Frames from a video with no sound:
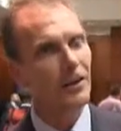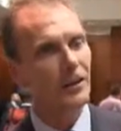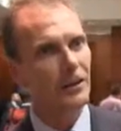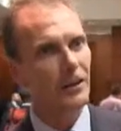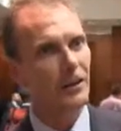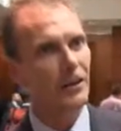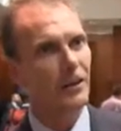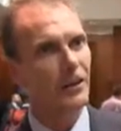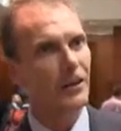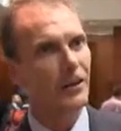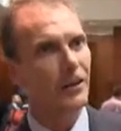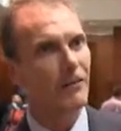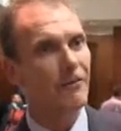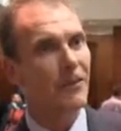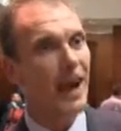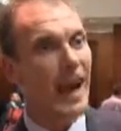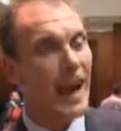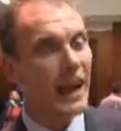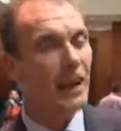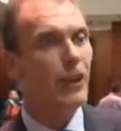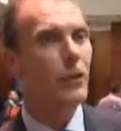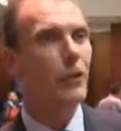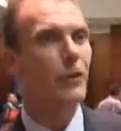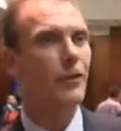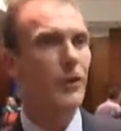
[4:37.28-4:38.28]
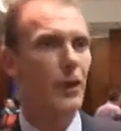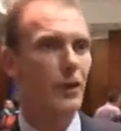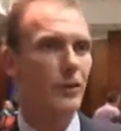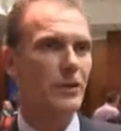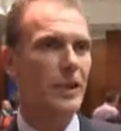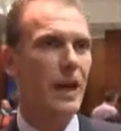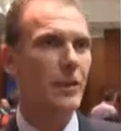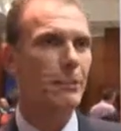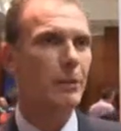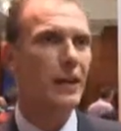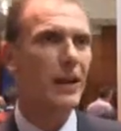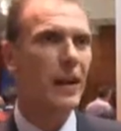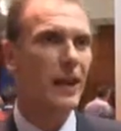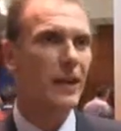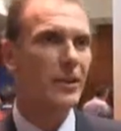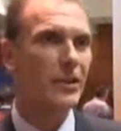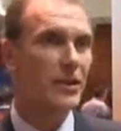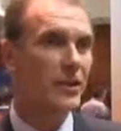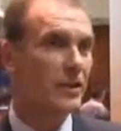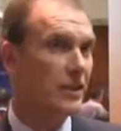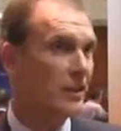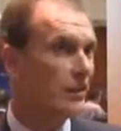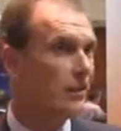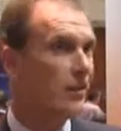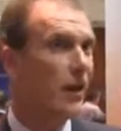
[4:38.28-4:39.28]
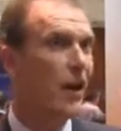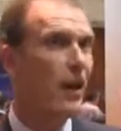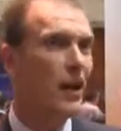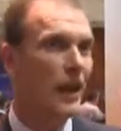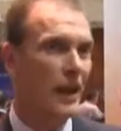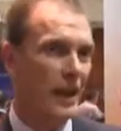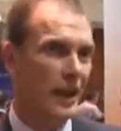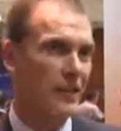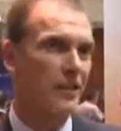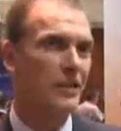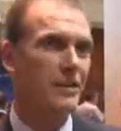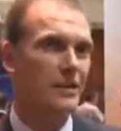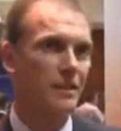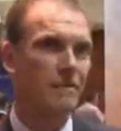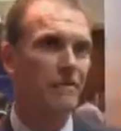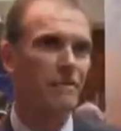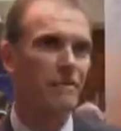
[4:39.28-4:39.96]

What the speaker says: the value of those applications is far less.